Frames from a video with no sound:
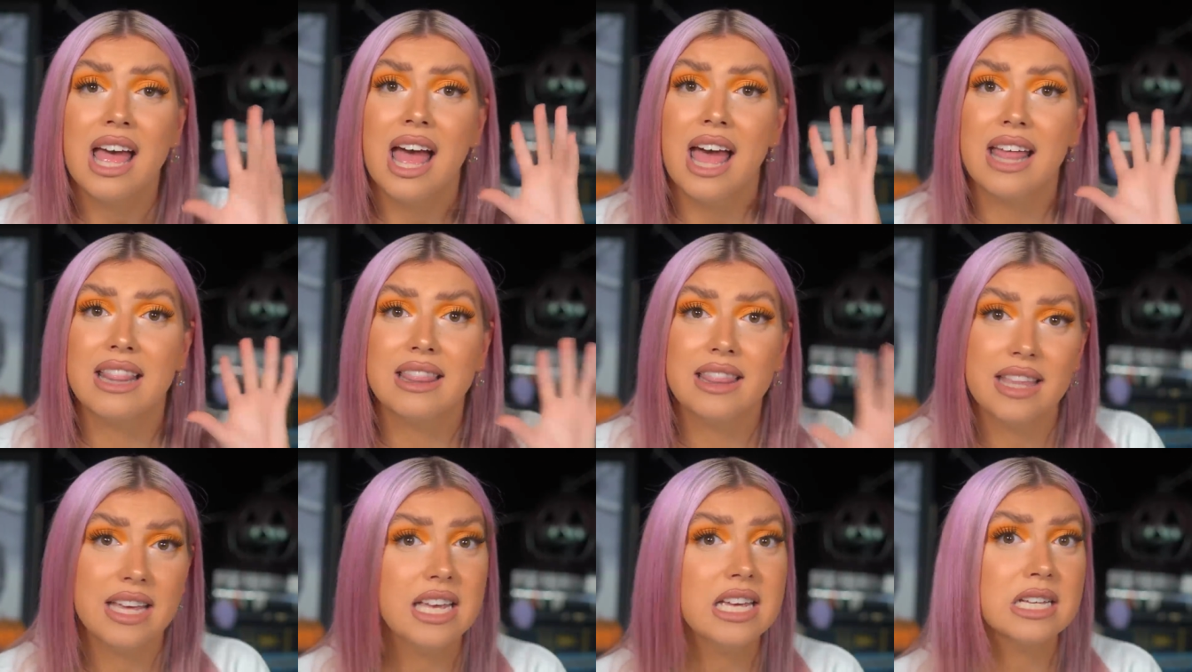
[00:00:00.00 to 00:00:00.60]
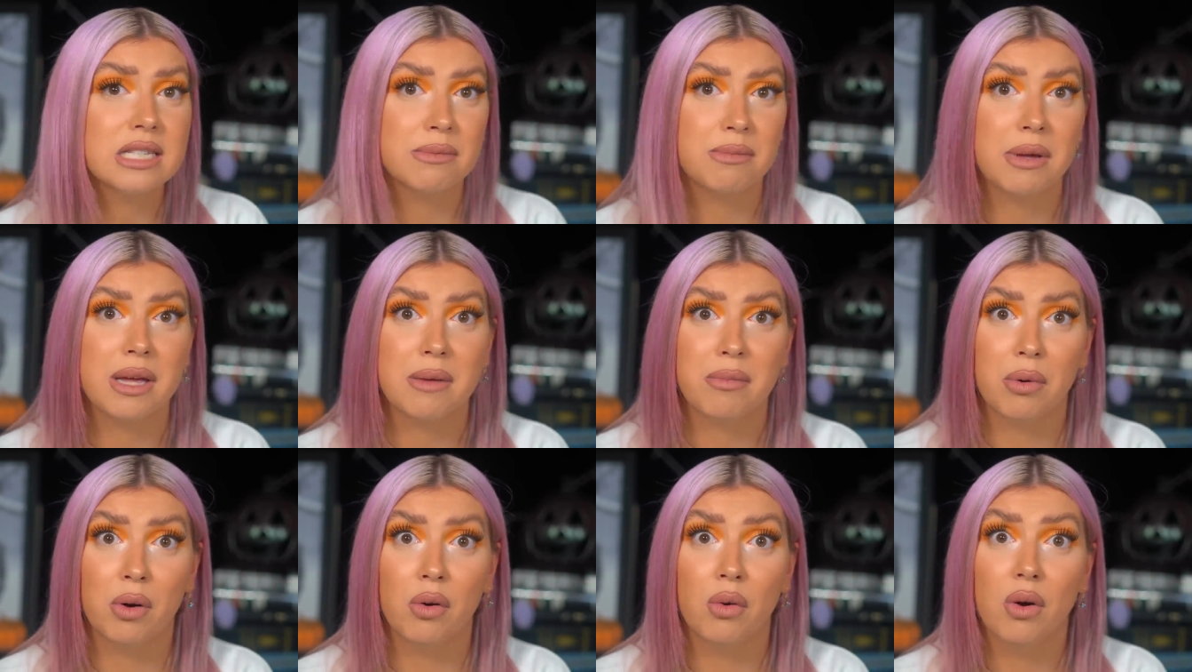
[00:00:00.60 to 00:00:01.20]
and these
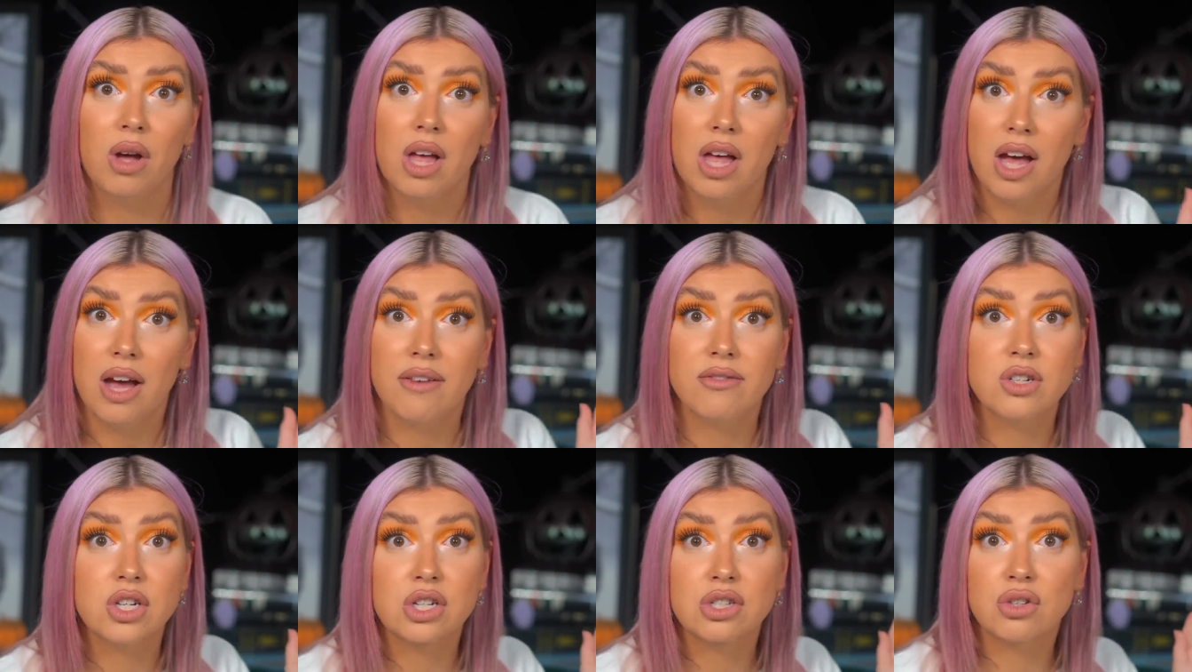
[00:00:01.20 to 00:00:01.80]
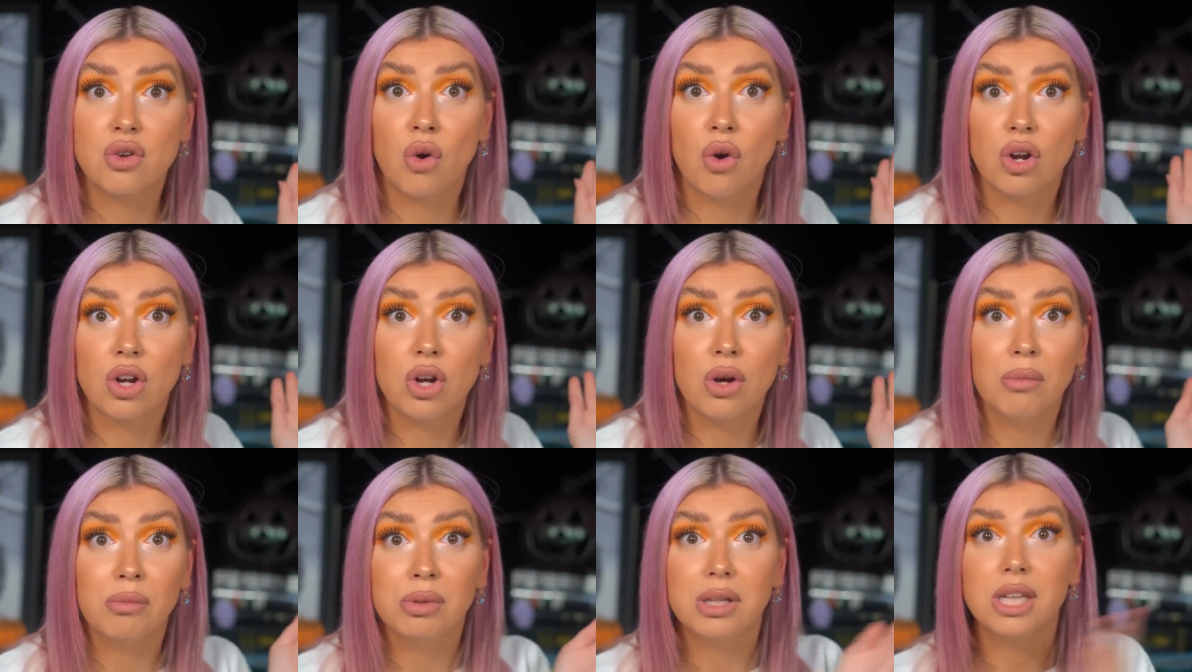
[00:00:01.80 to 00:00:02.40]
people have just gone
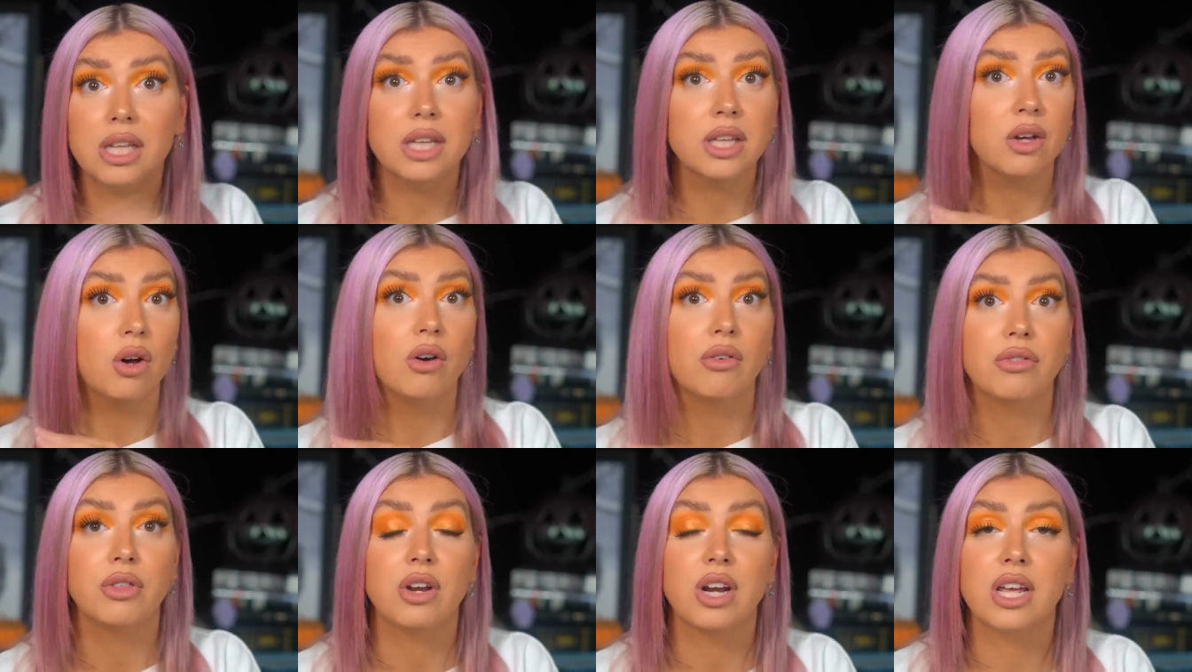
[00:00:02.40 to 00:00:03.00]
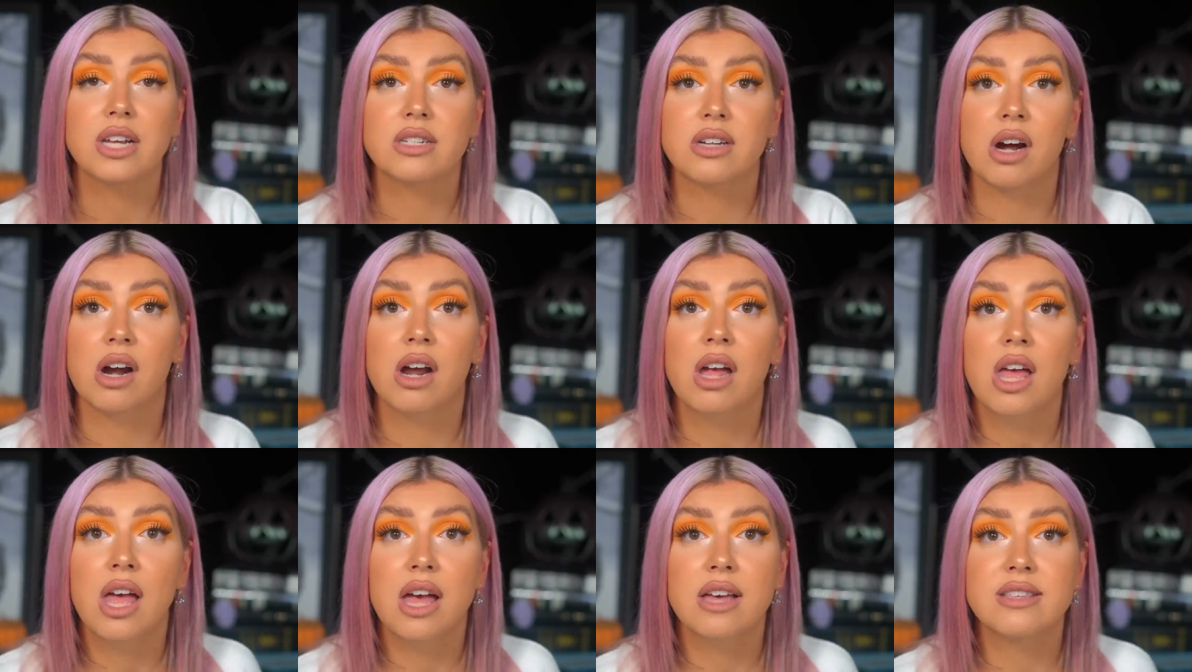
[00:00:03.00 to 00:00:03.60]
completely off the radar
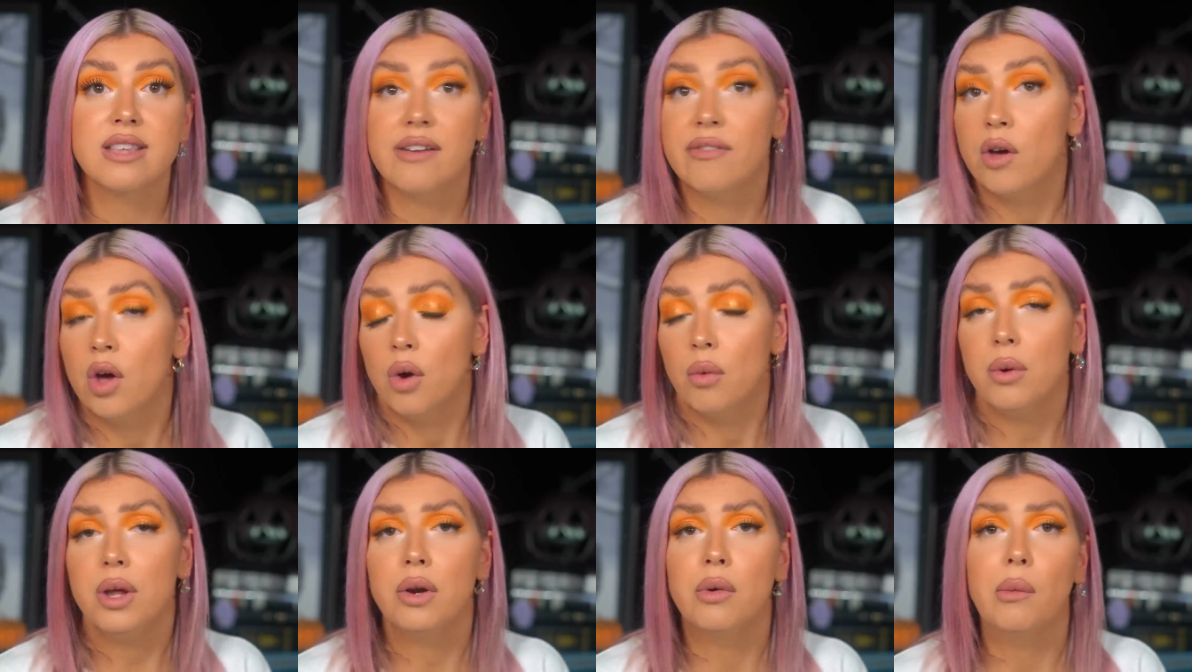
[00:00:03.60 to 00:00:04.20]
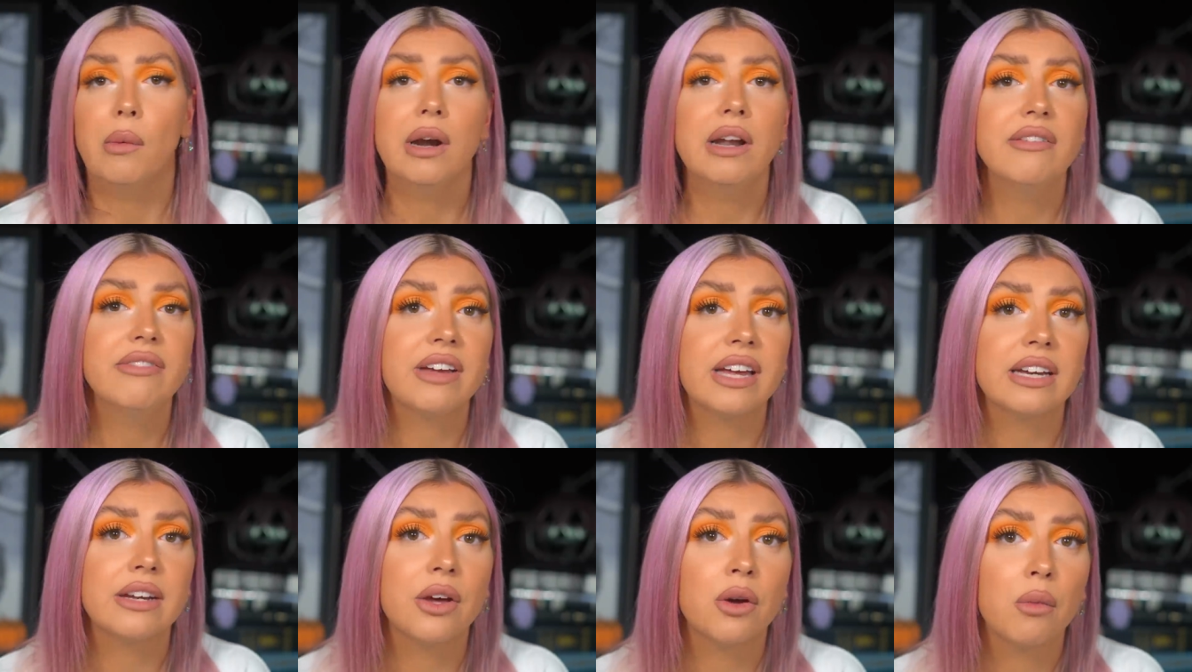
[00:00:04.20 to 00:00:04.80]
as if we don't want to
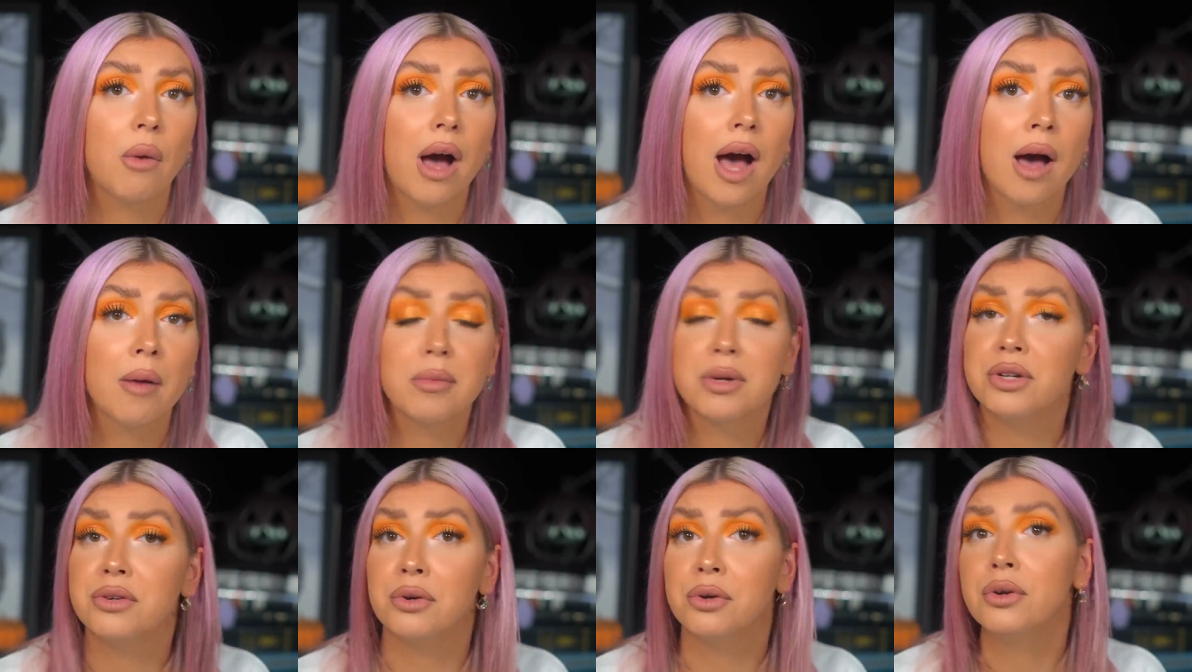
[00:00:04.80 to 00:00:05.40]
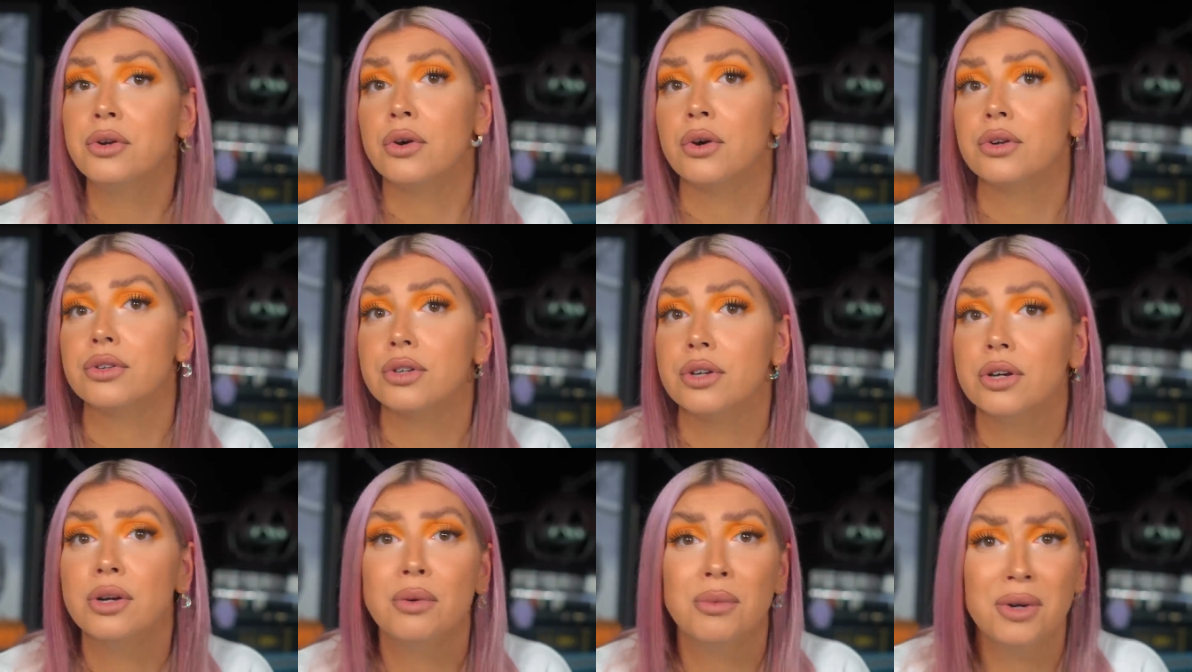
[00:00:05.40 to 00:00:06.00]
find out what happened to her
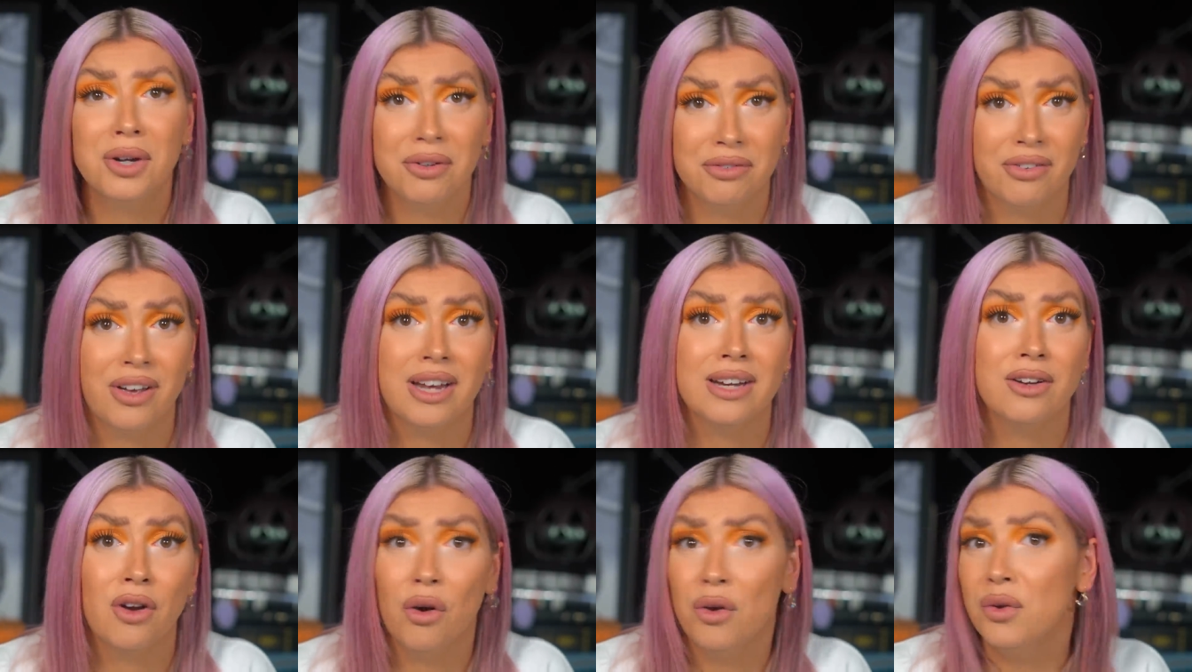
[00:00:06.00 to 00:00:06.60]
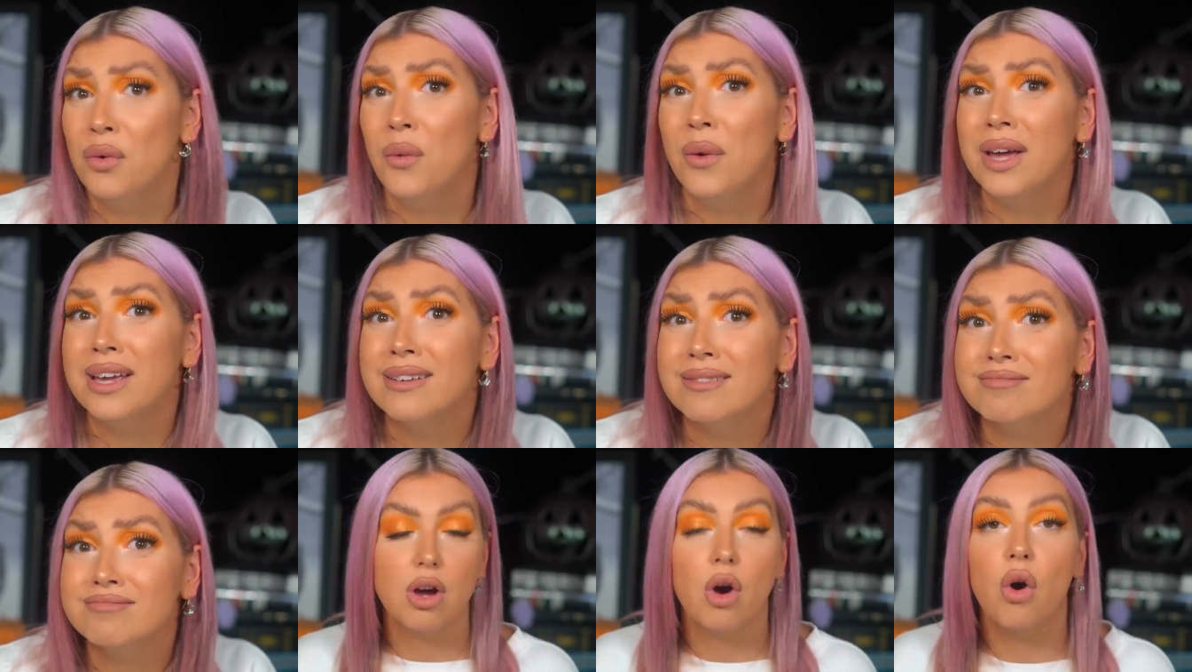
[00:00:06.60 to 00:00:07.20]
daughter, we're fine not
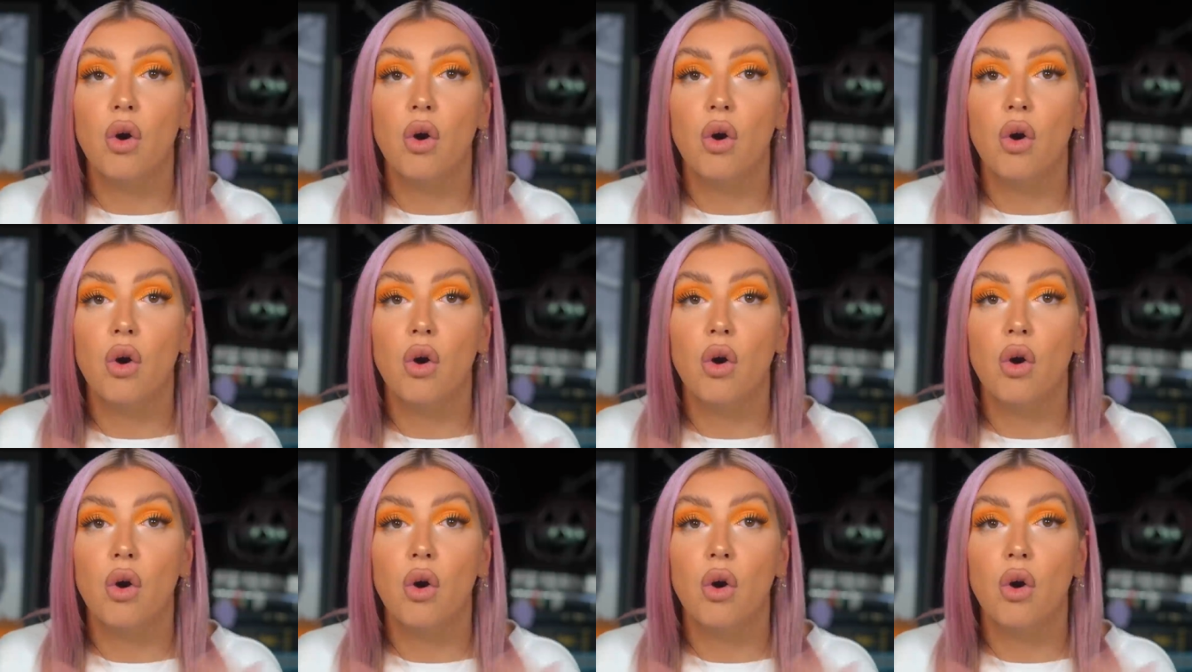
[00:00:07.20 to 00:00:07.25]
knowing.